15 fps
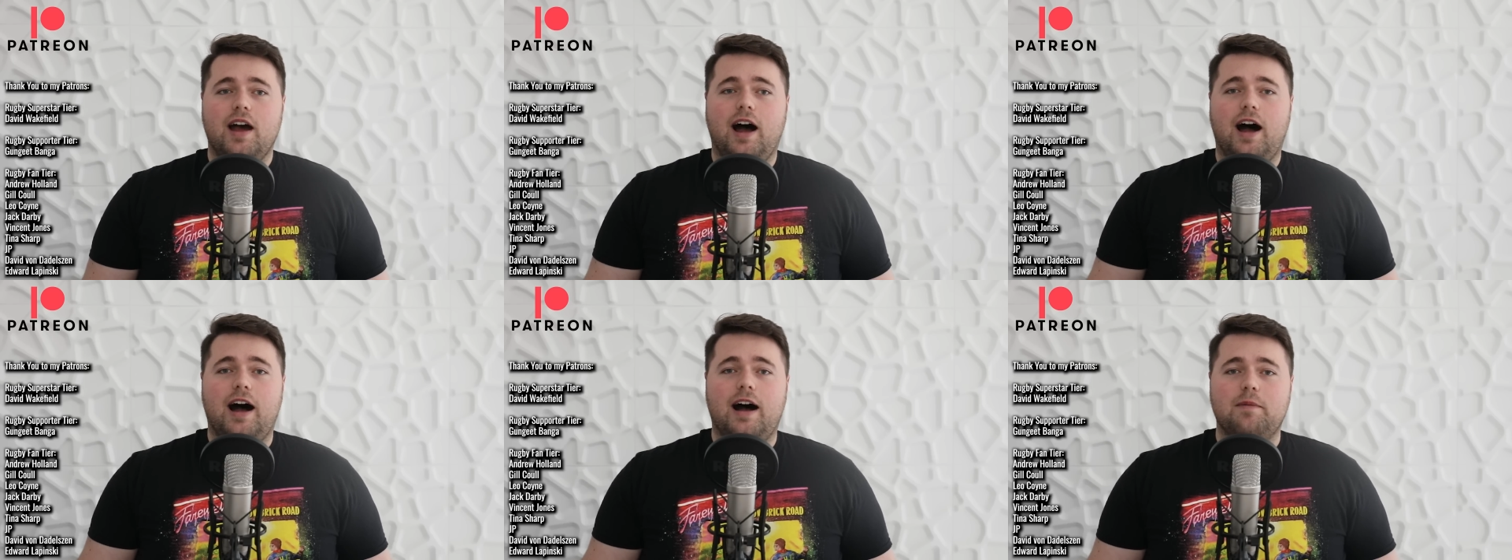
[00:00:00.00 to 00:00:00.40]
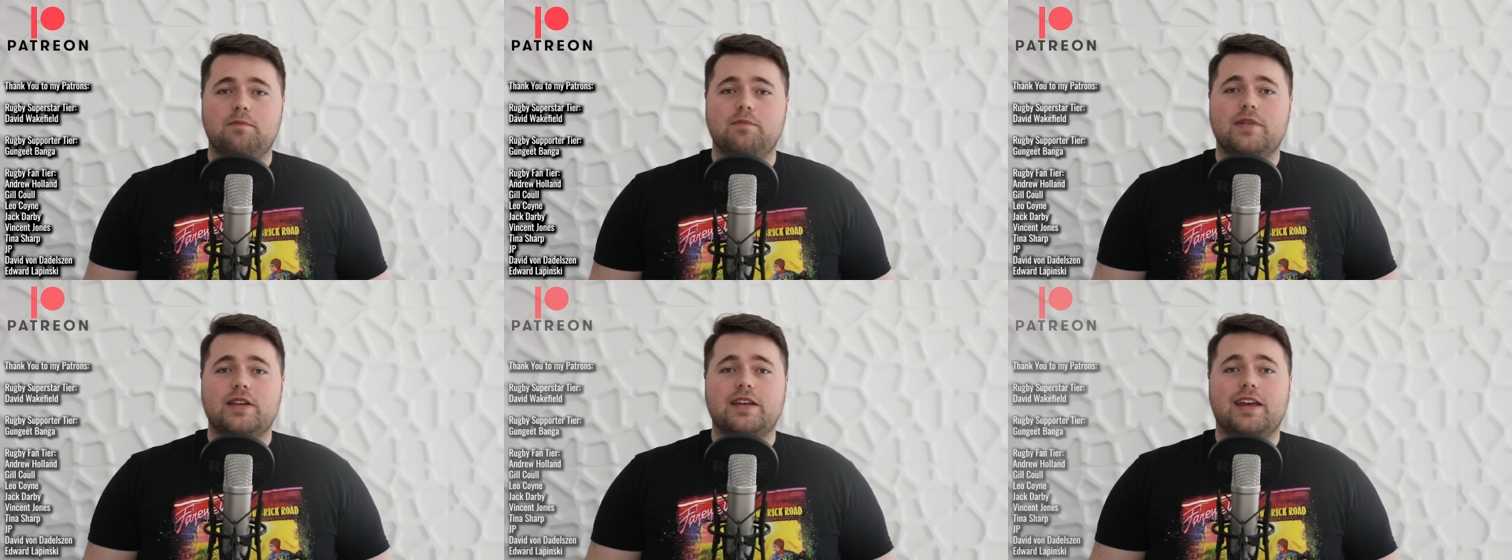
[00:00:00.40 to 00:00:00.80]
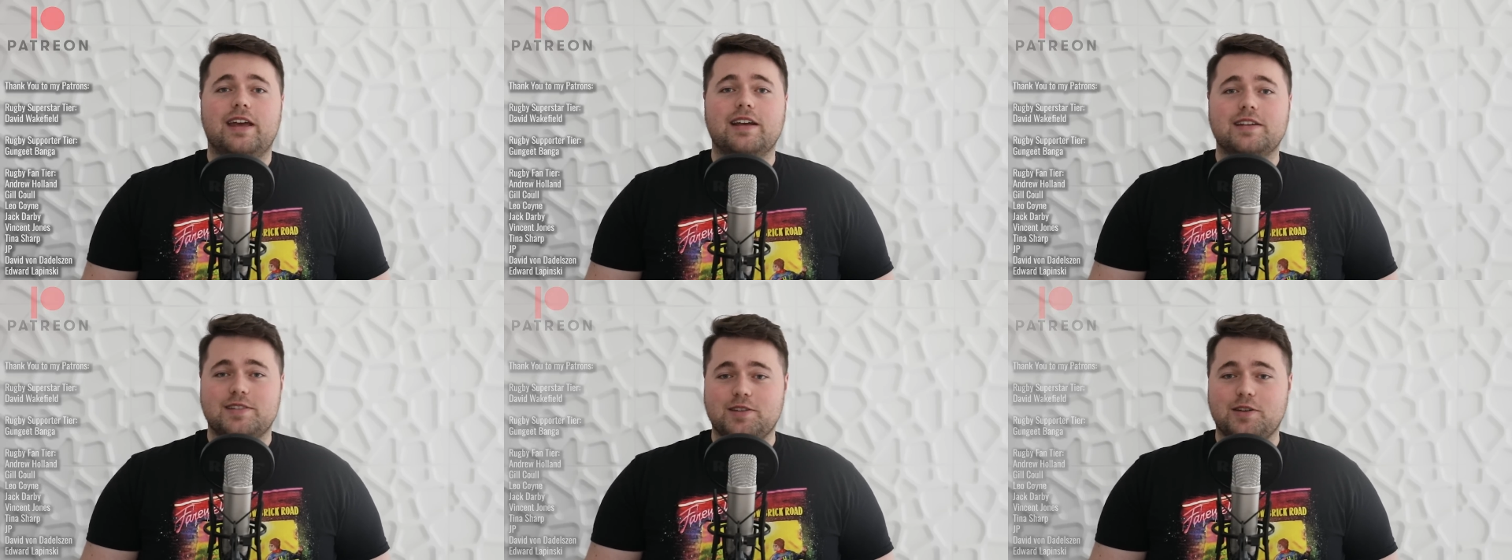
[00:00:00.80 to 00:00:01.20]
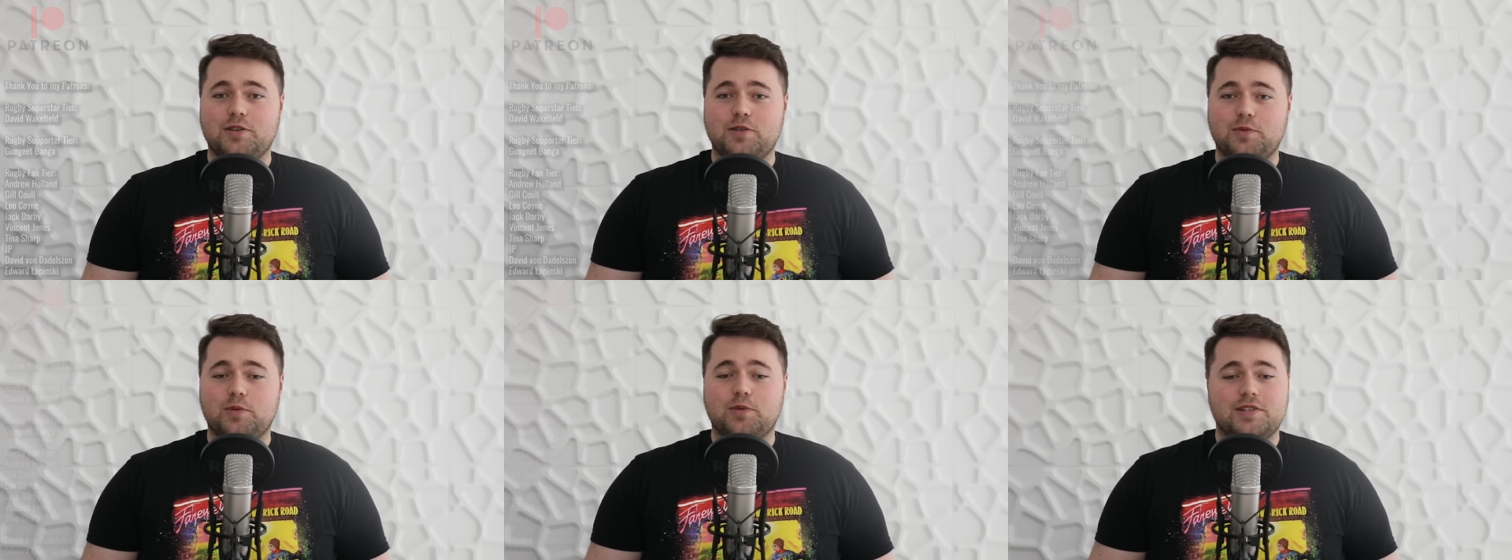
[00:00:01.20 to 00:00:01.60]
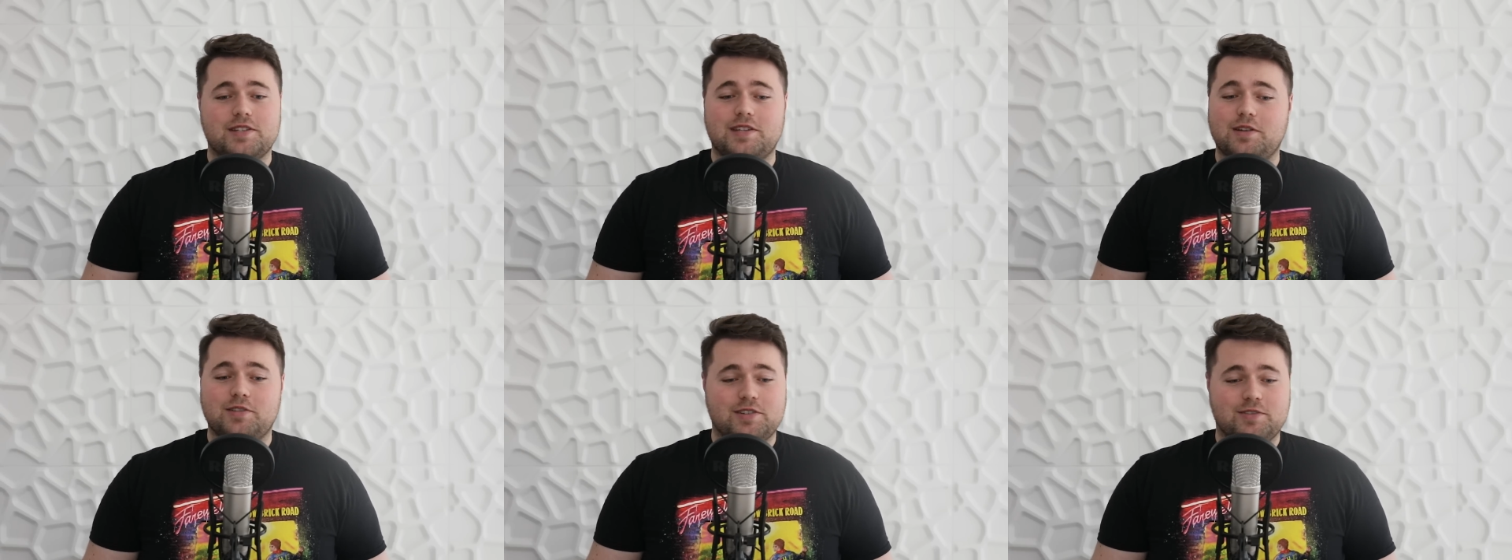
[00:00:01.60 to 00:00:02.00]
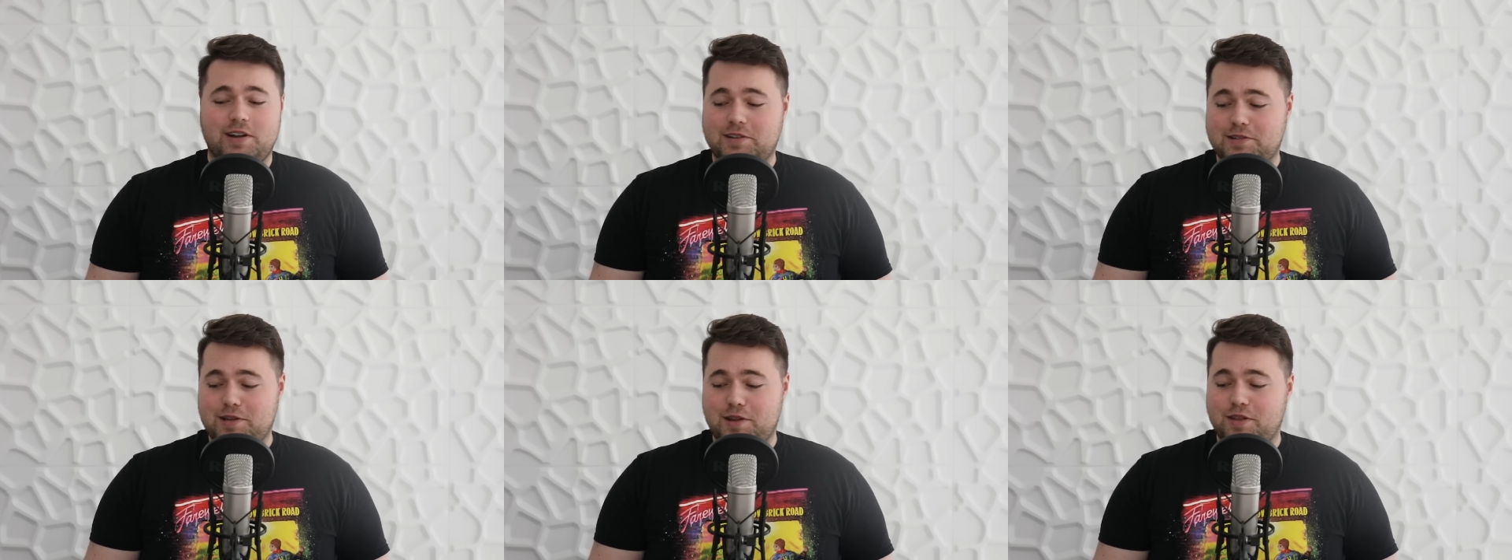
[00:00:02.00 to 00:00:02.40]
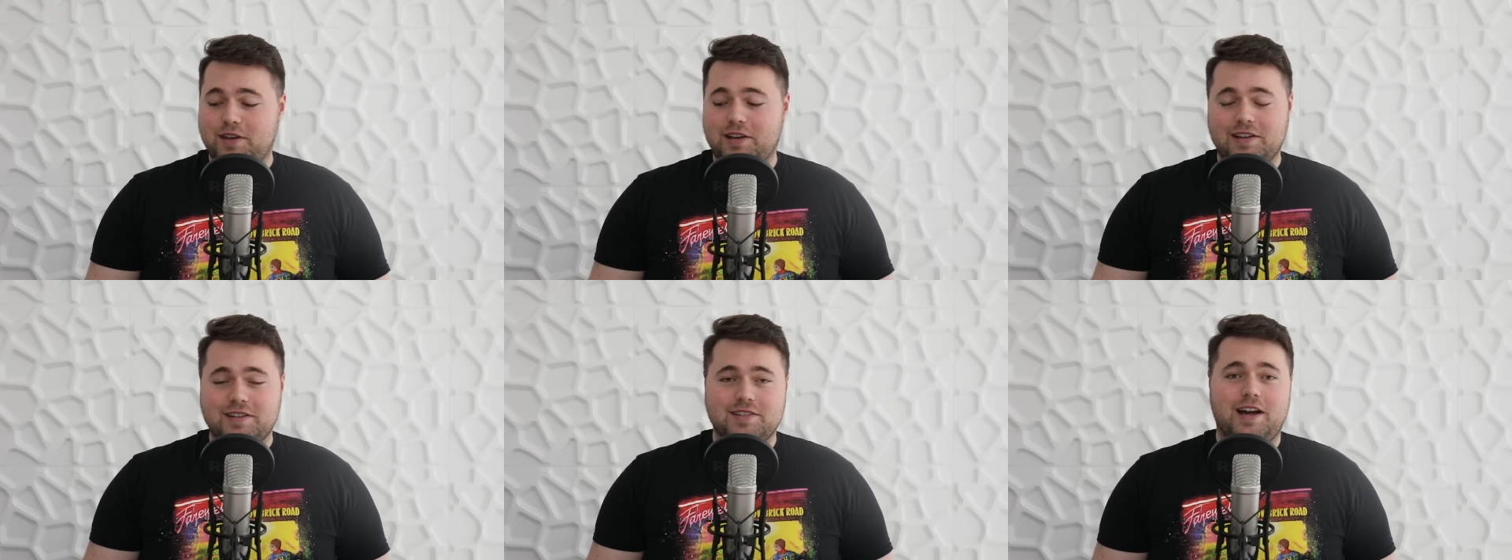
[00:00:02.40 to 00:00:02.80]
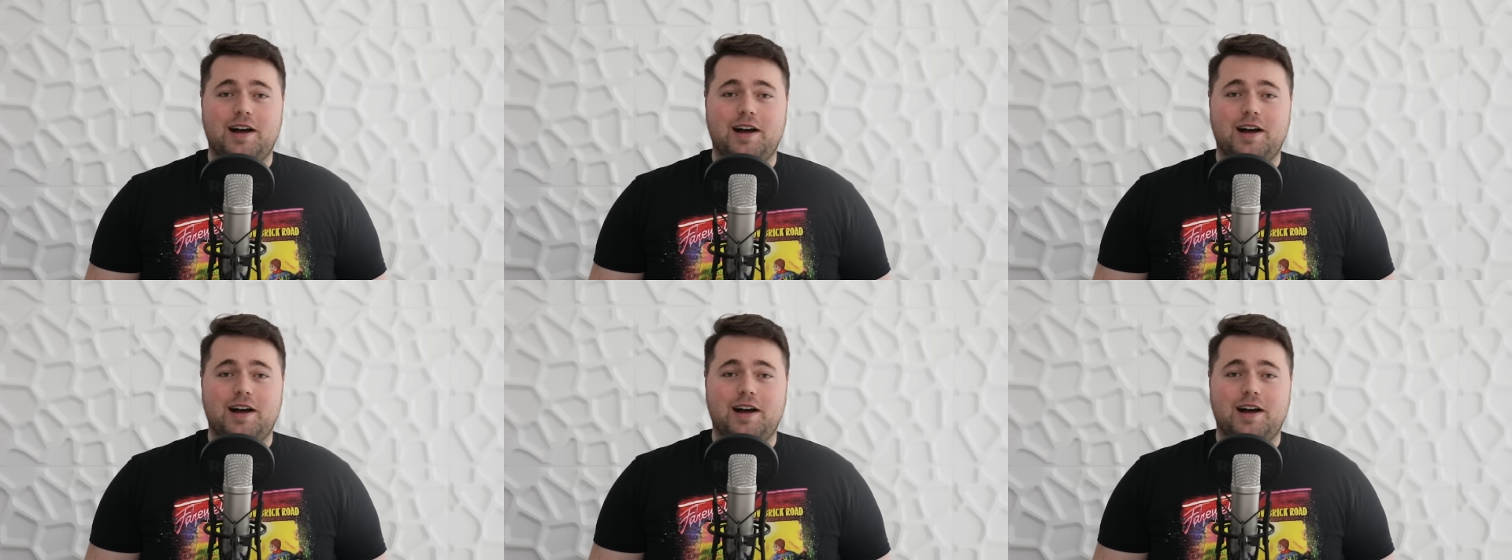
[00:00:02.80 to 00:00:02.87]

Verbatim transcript: Um, yeah, so we'll just get straight into things.